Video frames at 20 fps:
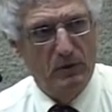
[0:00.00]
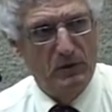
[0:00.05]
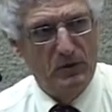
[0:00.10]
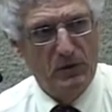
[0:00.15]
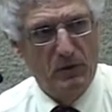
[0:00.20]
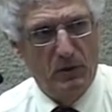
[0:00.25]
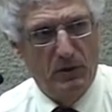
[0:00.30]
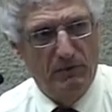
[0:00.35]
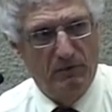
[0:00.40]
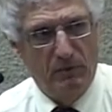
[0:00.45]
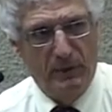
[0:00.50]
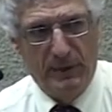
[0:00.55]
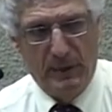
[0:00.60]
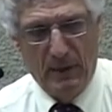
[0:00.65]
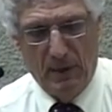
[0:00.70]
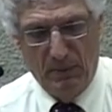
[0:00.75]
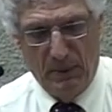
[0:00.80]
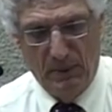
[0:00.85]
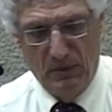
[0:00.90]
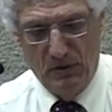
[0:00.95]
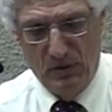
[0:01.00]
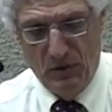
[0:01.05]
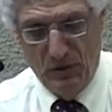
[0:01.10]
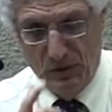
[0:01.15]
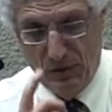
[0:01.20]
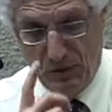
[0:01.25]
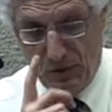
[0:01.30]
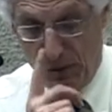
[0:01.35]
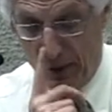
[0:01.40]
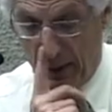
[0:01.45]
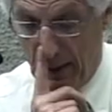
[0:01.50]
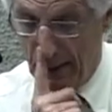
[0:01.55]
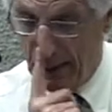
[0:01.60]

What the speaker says: so if we come into a